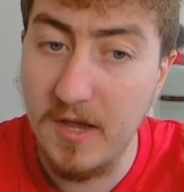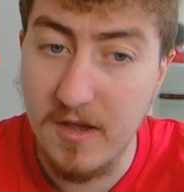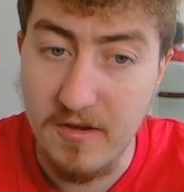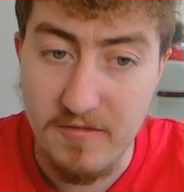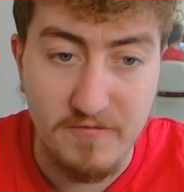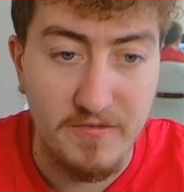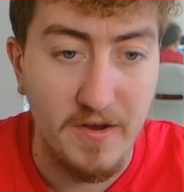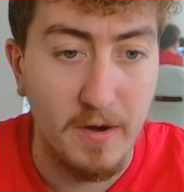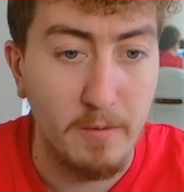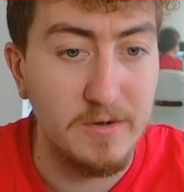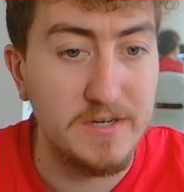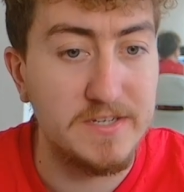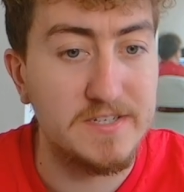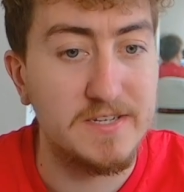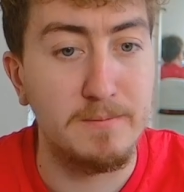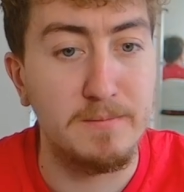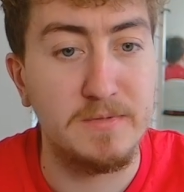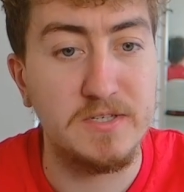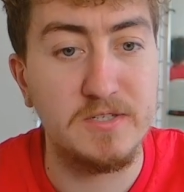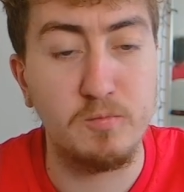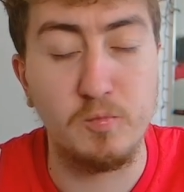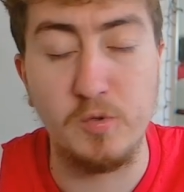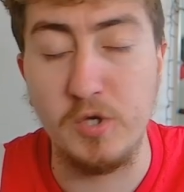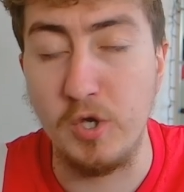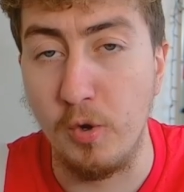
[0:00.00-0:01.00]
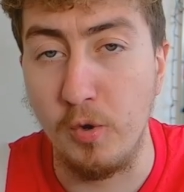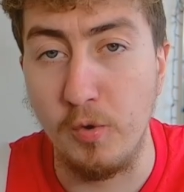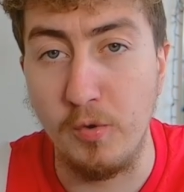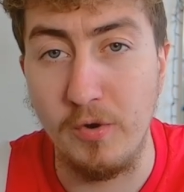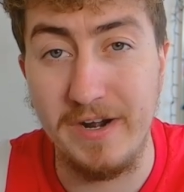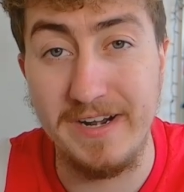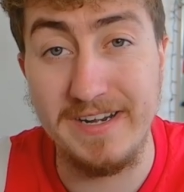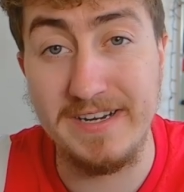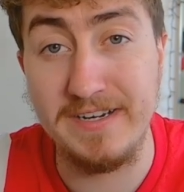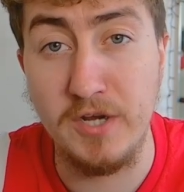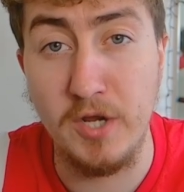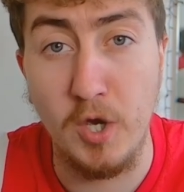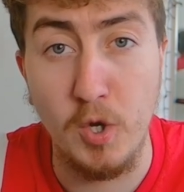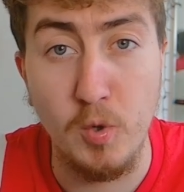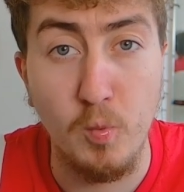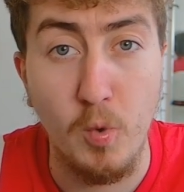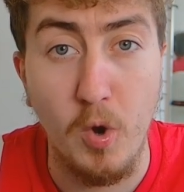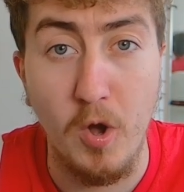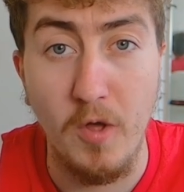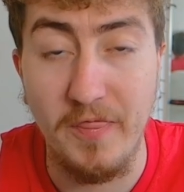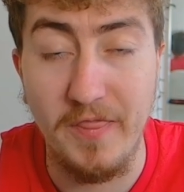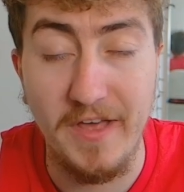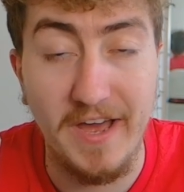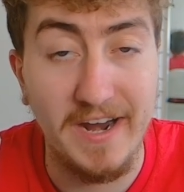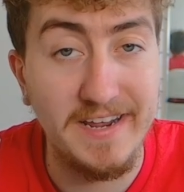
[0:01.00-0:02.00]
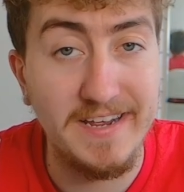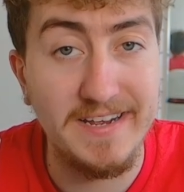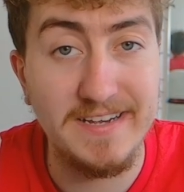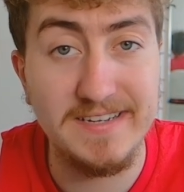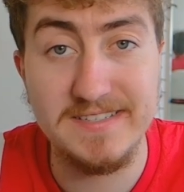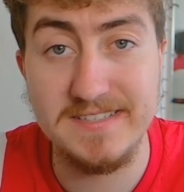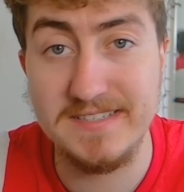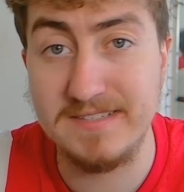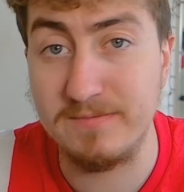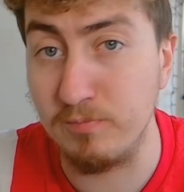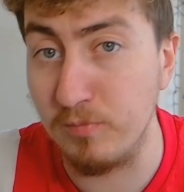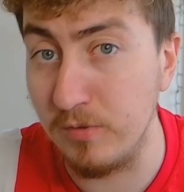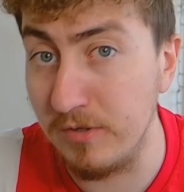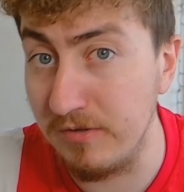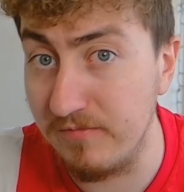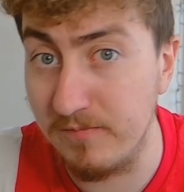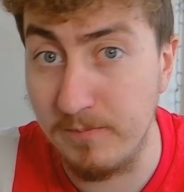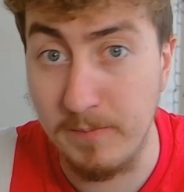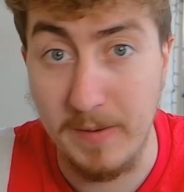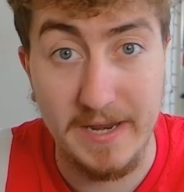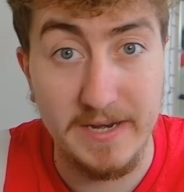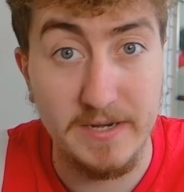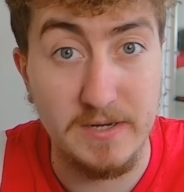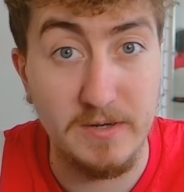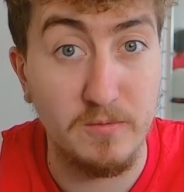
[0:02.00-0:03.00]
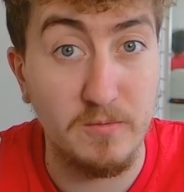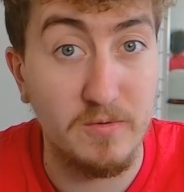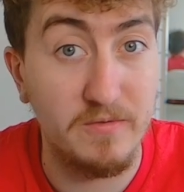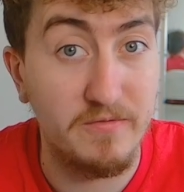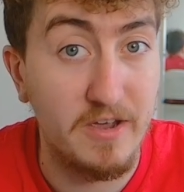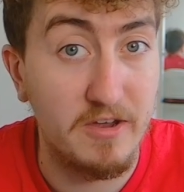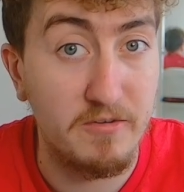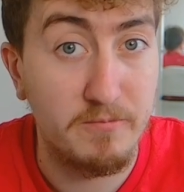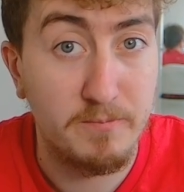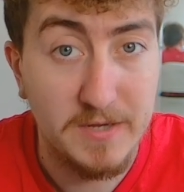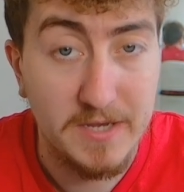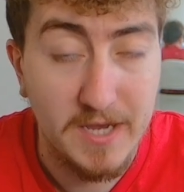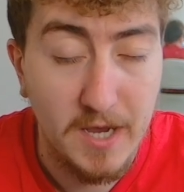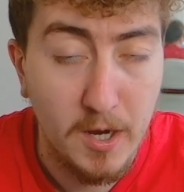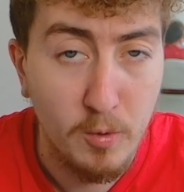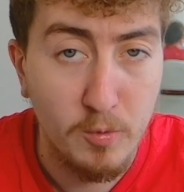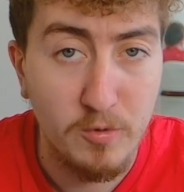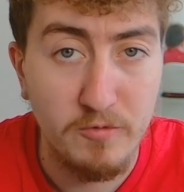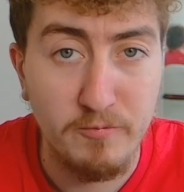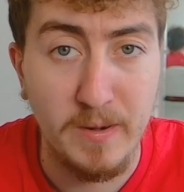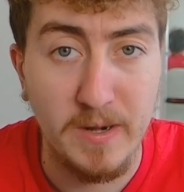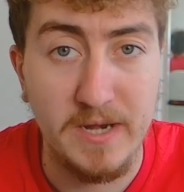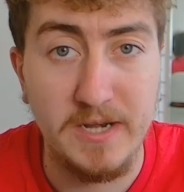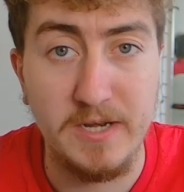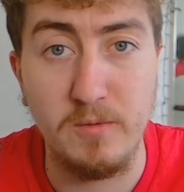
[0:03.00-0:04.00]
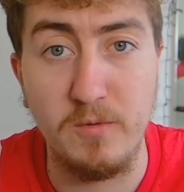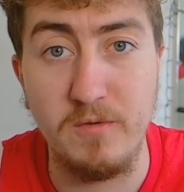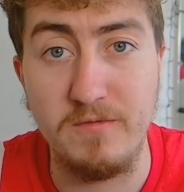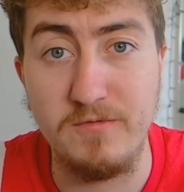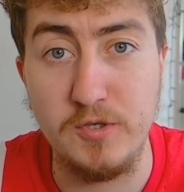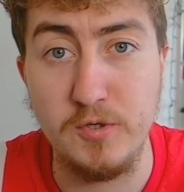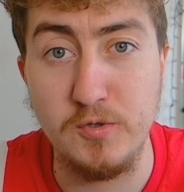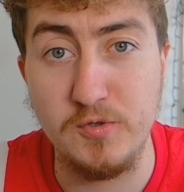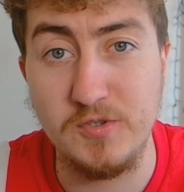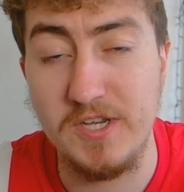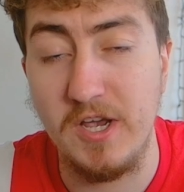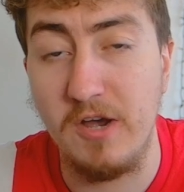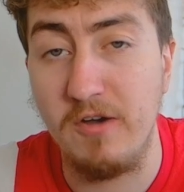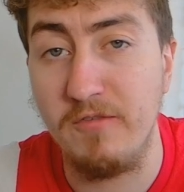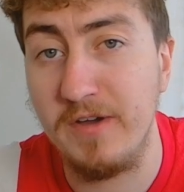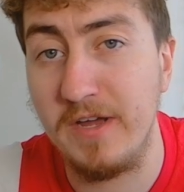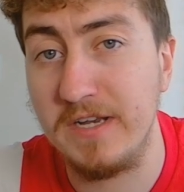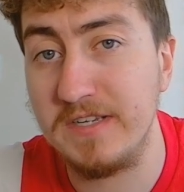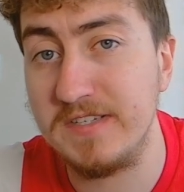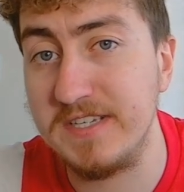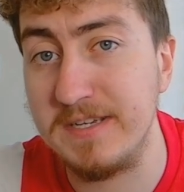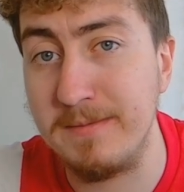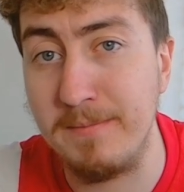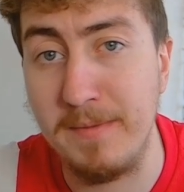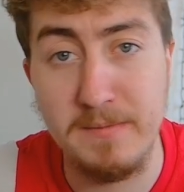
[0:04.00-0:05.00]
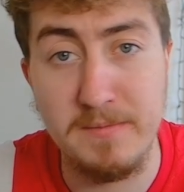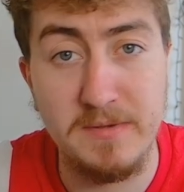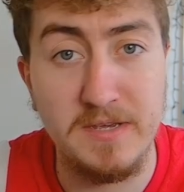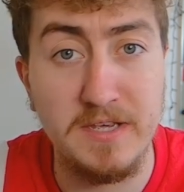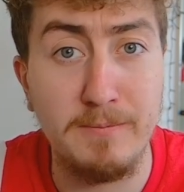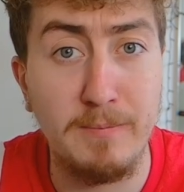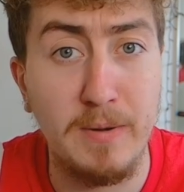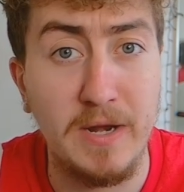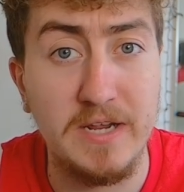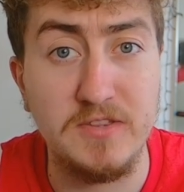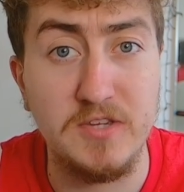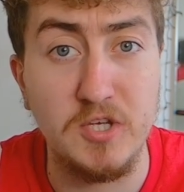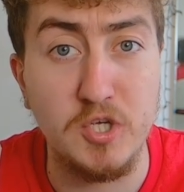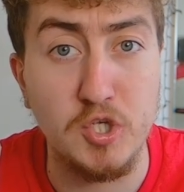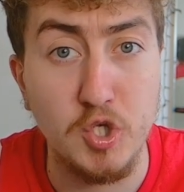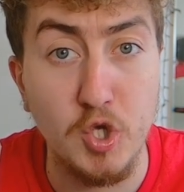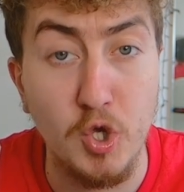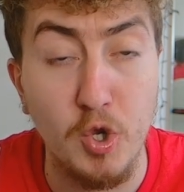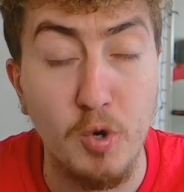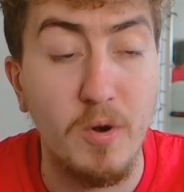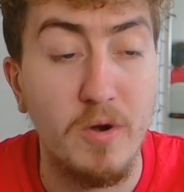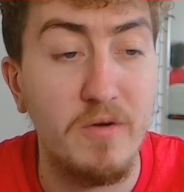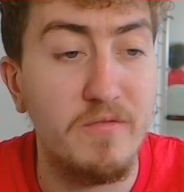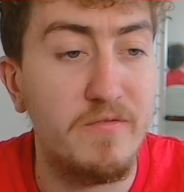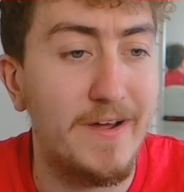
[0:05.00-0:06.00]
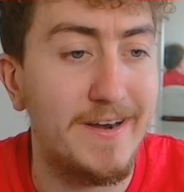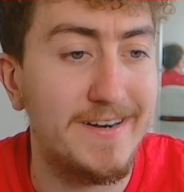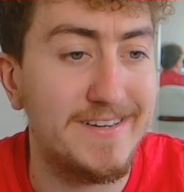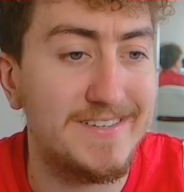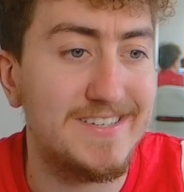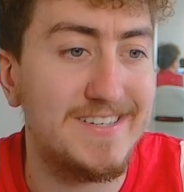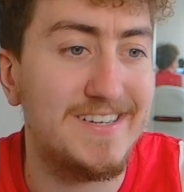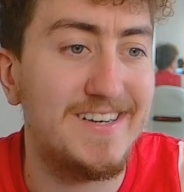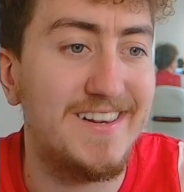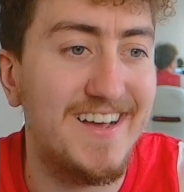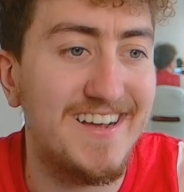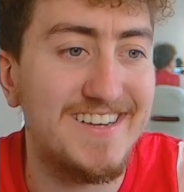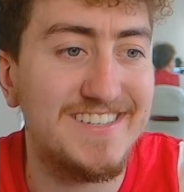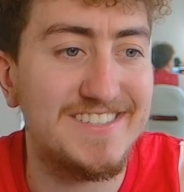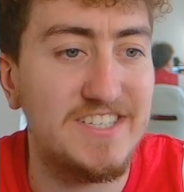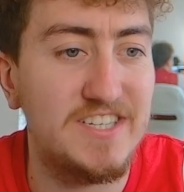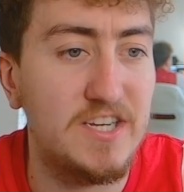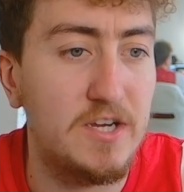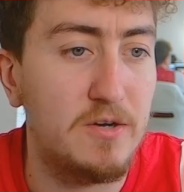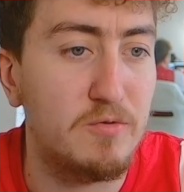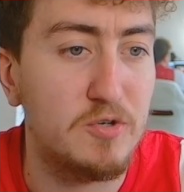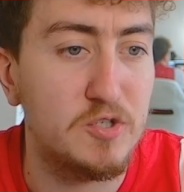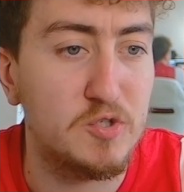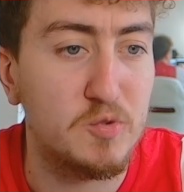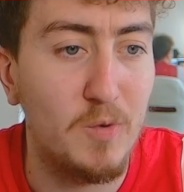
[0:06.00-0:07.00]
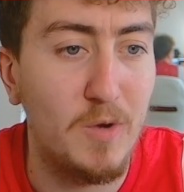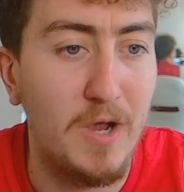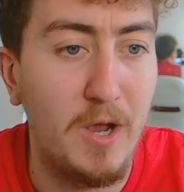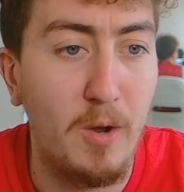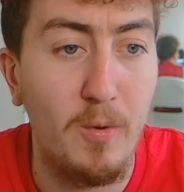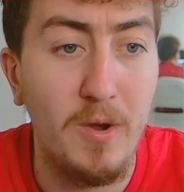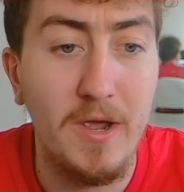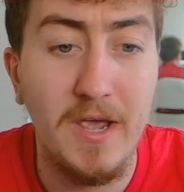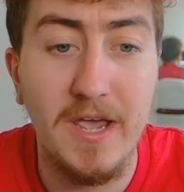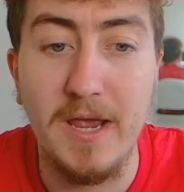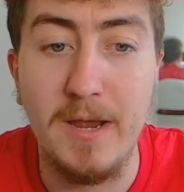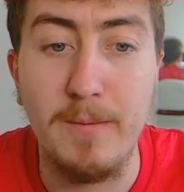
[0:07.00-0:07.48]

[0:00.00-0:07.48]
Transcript: very similar. We already know what that is. We played it with FPL, we played it with UCL Fantasy, maybe you played the Euro Fantasy last year as well.